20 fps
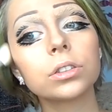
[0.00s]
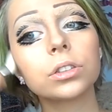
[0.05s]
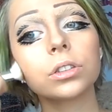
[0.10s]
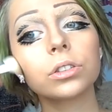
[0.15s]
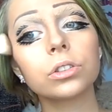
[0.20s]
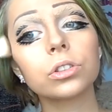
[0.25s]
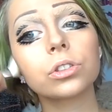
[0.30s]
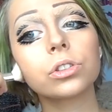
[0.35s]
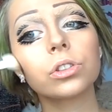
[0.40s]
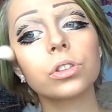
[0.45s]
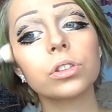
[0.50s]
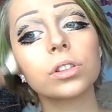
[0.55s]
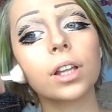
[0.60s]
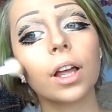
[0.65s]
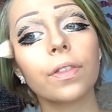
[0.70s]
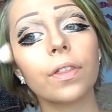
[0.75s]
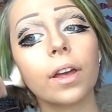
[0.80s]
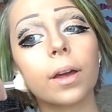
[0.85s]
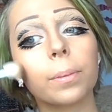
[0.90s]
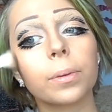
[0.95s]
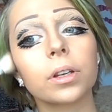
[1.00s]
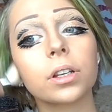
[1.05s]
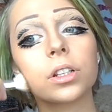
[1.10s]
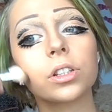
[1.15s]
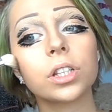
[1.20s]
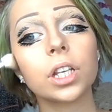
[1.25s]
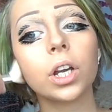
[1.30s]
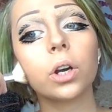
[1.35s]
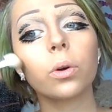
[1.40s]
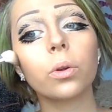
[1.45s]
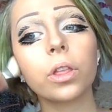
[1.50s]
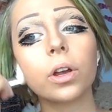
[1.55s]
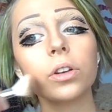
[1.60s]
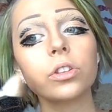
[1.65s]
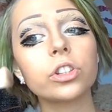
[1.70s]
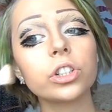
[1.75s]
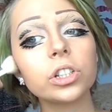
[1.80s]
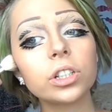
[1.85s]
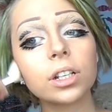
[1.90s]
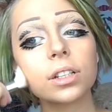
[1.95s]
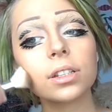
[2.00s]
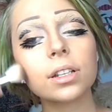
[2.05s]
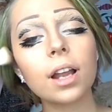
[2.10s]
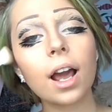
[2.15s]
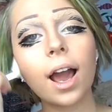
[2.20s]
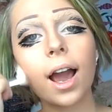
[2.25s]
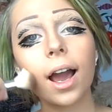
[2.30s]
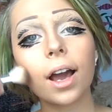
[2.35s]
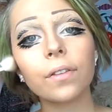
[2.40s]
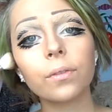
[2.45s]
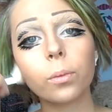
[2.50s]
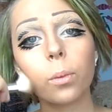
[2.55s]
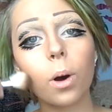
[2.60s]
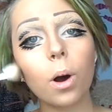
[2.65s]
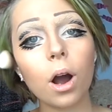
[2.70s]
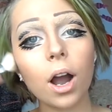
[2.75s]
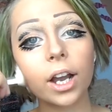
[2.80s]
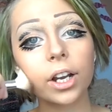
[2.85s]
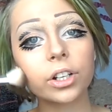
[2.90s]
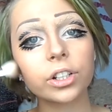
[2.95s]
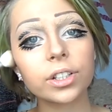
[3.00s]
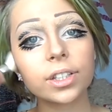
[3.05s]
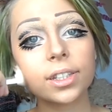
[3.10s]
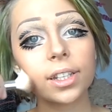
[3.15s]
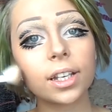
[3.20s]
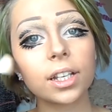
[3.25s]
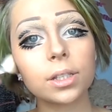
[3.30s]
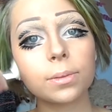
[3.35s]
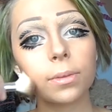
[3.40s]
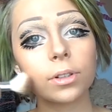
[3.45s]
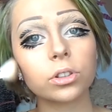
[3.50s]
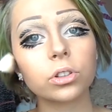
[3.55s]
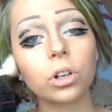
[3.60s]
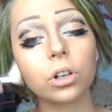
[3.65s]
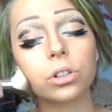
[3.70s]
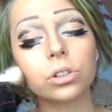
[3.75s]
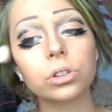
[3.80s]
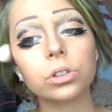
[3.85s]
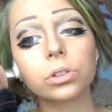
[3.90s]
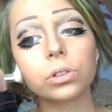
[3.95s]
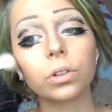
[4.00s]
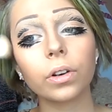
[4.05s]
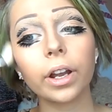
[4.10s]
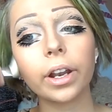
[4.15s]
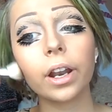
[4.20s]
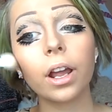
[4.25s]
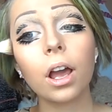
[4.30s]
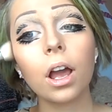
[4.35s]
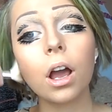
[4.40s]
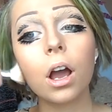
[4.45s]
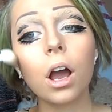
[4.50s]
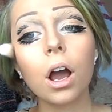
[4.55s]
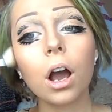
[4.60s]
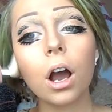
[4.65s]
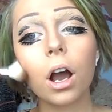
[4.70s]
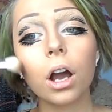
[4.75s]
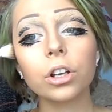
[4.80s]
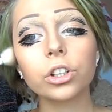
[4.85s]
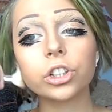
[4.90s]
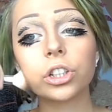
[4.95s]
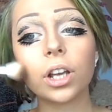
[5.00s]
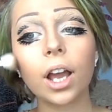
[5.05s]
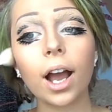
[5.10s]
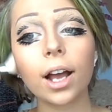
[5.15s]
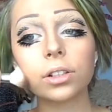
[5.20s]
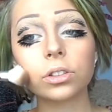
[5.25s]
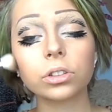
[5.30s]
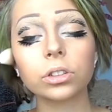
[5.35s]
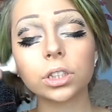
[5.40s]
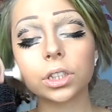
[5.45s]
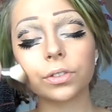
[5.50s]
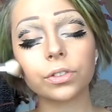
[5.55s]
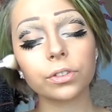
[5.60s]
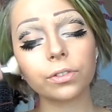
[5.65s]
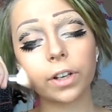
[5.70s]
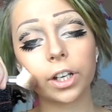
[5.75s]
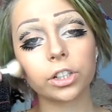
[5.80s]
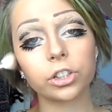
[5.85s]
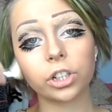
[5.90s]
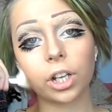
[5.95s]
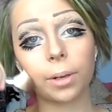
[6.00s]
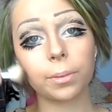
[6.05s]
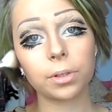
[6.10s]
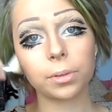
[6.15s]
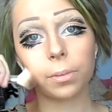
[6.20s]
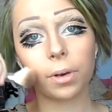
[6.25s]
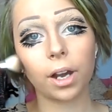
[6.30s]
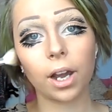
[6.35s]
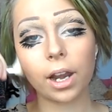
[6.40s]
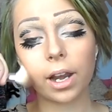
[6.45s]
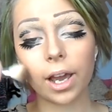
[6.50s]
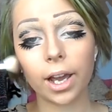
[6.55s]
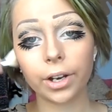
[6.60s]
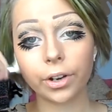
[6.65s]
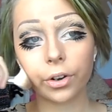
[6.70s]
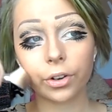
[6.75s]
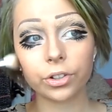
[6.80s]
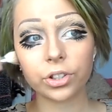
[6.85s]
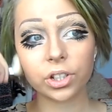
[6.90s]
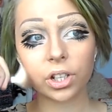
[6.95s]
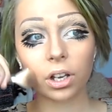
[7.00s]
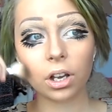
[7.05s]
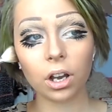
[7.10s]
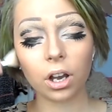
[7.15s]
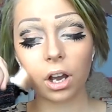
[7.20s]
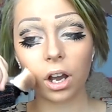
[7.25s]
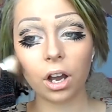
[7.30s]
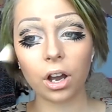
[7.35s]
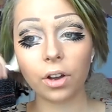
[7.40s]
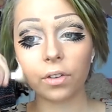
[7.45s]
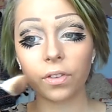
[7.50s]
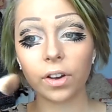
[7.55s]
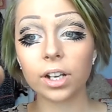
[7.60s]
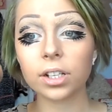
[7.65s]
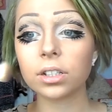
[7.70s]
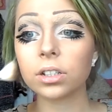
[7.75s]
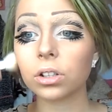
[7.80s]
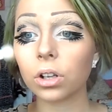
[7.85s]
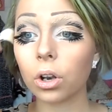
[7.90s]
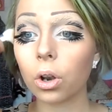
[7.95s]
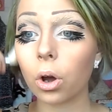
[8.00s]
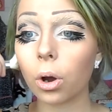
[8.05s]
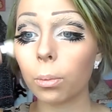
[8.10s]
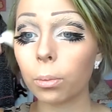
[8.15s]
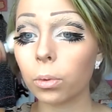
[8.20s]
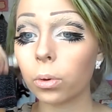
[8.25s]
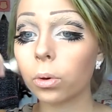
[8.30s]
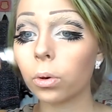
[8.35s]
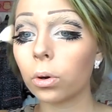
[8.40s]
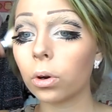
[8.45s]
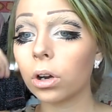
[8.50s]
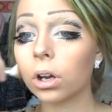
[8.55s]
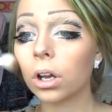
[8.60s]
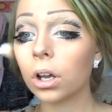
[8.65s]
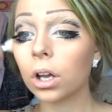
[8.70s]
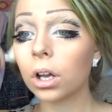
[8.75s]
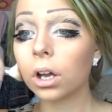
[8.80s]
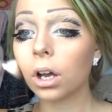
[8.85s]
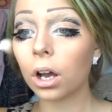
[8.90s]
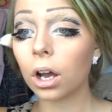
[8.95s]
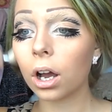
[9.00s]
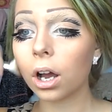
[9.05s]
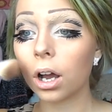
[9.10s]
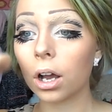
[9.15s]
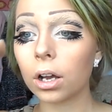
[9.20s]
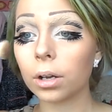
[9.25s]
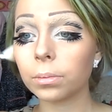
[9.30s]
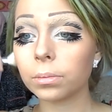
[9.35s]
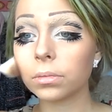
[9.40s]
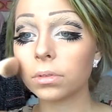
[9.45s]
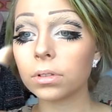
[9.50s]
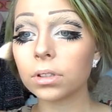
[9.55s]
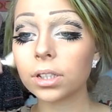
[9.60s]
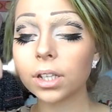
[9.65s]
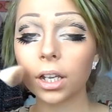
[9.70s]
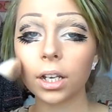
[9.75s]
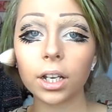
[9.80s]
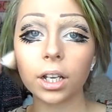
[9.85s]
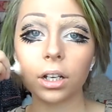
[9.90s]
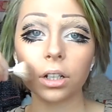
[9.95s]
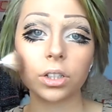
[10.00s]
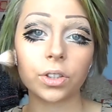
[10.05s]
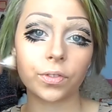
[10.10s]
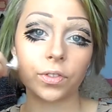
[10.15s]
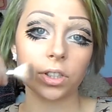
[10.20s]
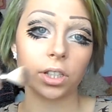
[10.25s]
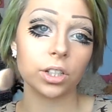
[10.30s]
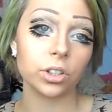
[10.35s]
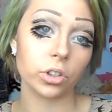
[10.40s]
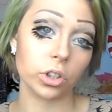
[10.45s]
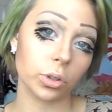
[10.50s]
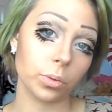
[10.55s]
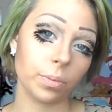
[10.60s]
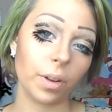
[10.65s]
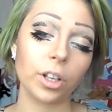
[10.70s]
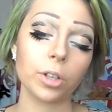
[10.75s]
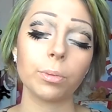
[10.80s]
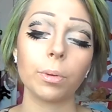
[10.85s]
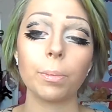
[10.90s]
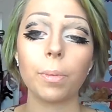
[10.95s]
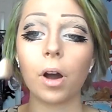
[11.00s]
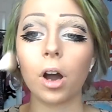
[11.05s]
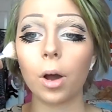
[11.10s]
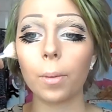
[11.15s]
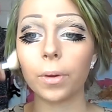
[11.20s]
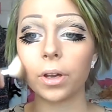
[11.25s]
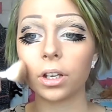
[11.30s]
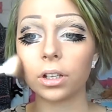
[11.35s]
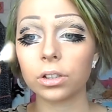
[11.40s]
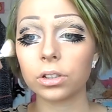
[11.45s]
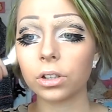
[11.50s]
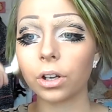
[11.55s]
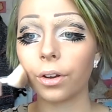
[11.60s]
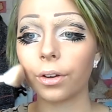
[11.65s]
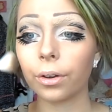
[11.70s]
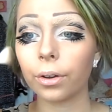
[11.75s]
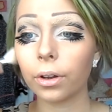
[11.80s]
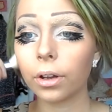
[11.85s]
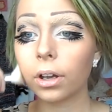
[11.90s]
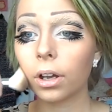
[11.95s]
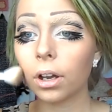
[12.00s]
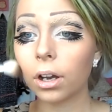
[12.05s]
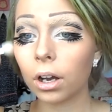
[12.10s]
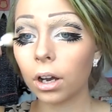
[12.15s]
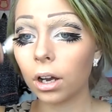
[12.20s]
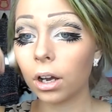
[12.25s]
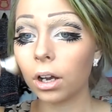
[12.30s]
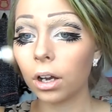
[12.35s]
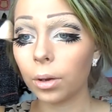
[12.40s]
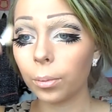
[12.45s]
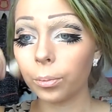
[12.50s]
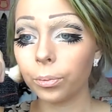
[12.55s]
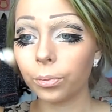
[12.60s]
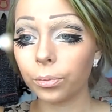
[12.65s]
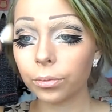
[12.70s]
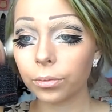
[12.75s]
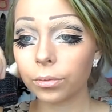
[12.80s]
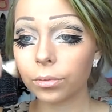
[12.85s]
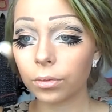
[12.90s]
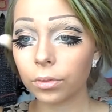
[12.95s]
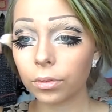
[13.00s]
and then just use that there, because although she doesn't have what I could see as much contouring, she has got a different face shape to mine, and her face is a lot more skinnier, because obviously she's meant to be Barbie, so I'm